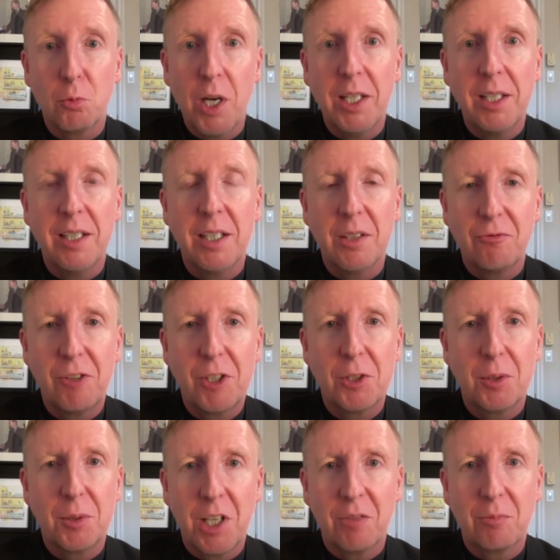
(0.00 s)
run
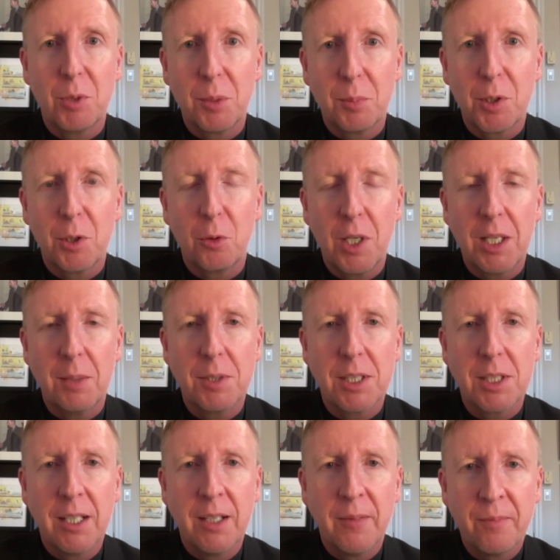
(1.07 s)
efficient government programs
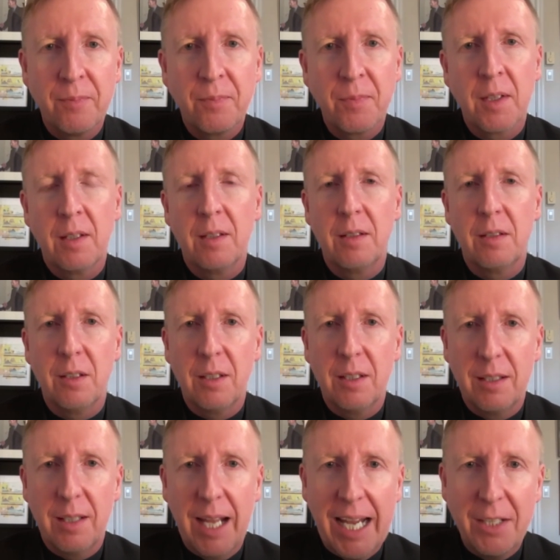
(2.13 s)

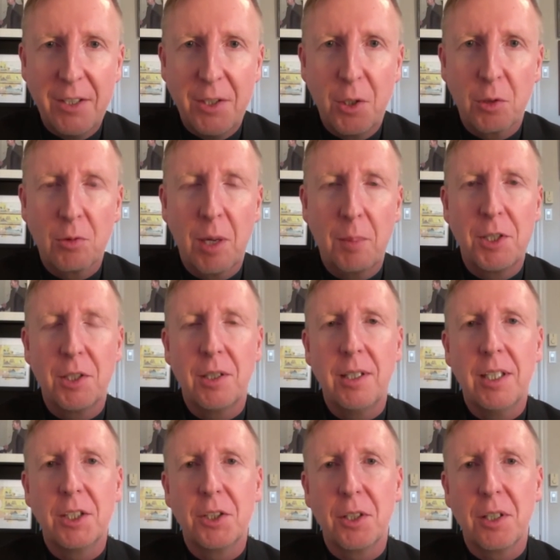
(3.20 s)
anti-corruption
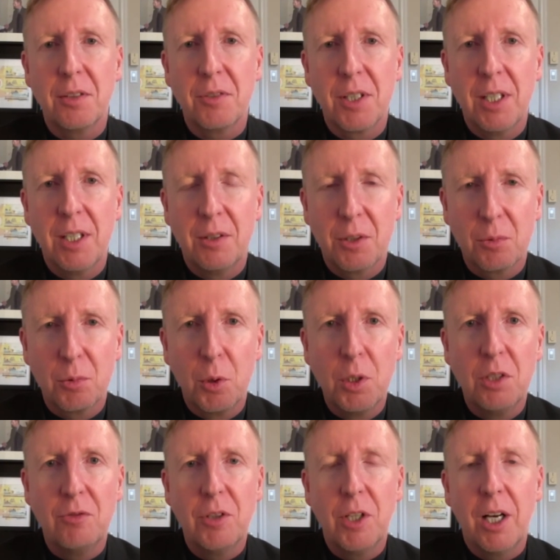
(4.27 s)
initiatives the rule
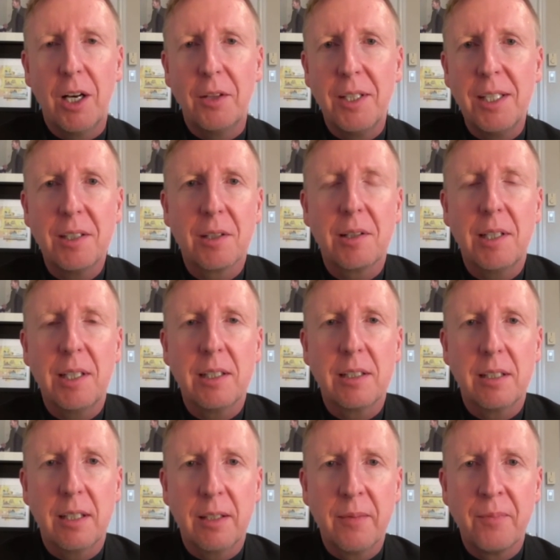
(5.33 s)
of law these are things
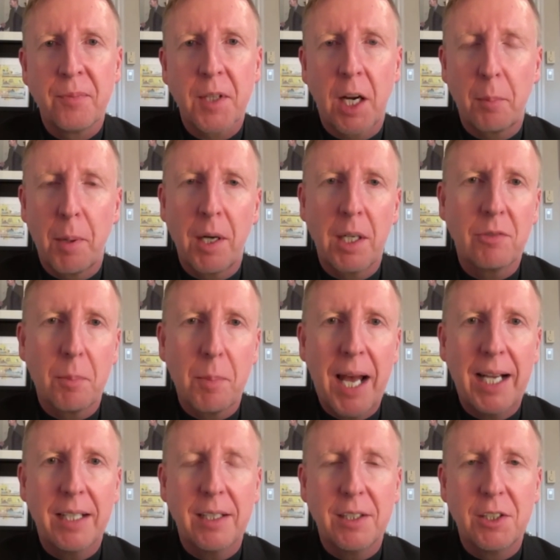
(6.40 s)
that are part of a
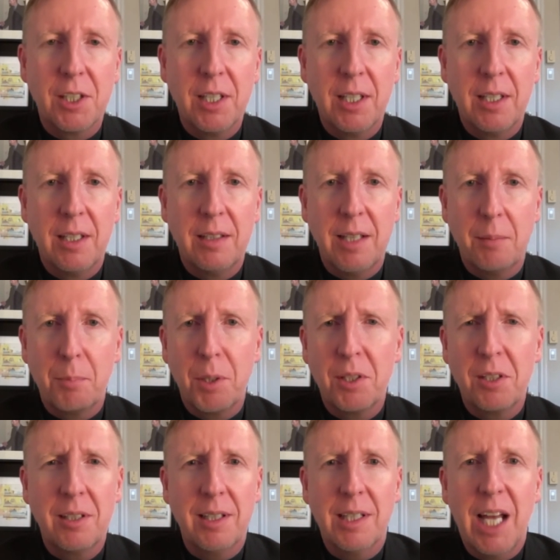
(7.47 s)
package that
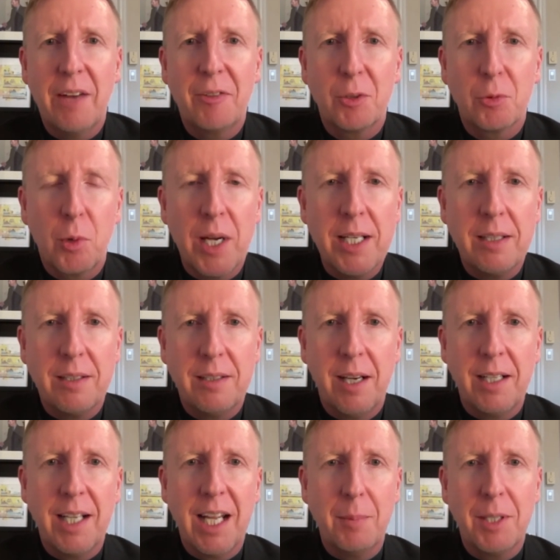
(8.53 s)
puts the left right
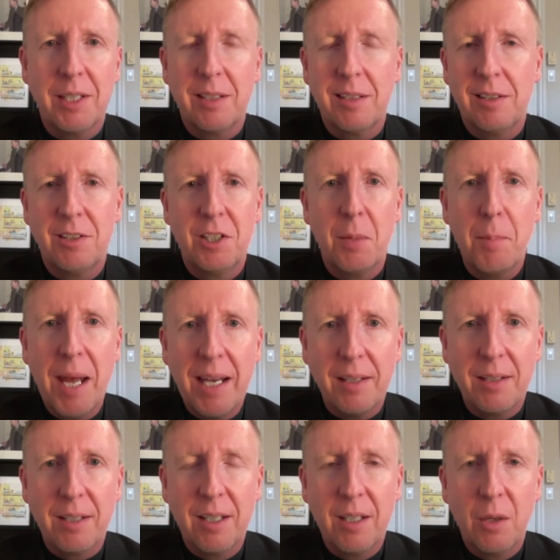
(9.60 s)
dynamic to
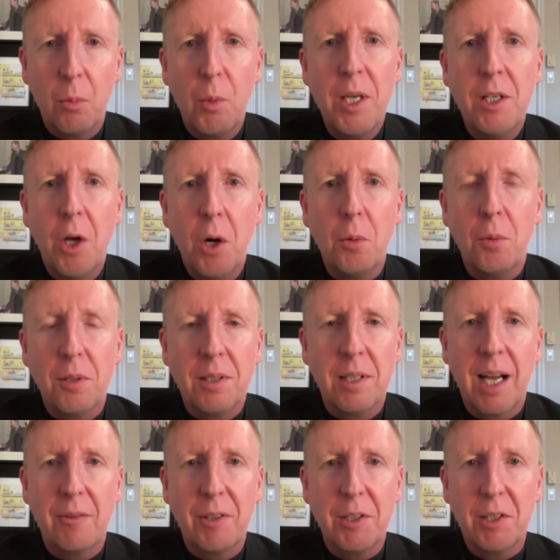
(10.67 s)
bed we know that
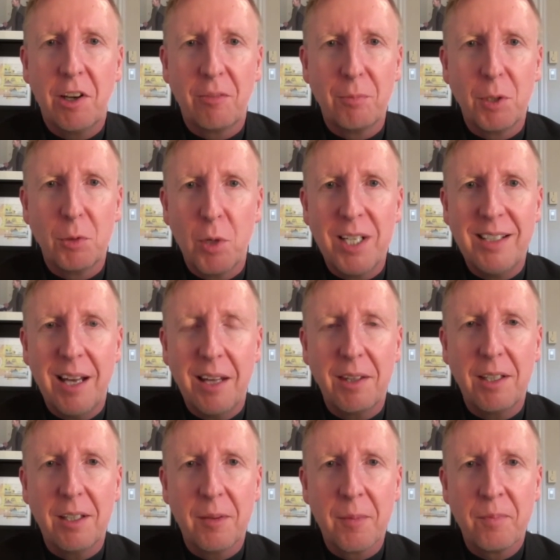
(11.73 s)
having the government run
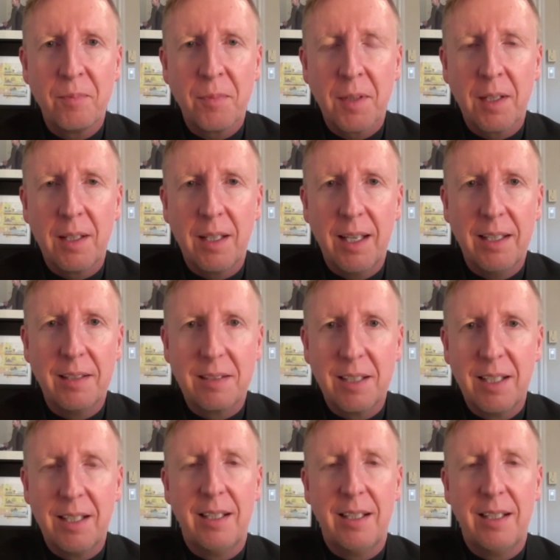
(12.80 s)
nothing is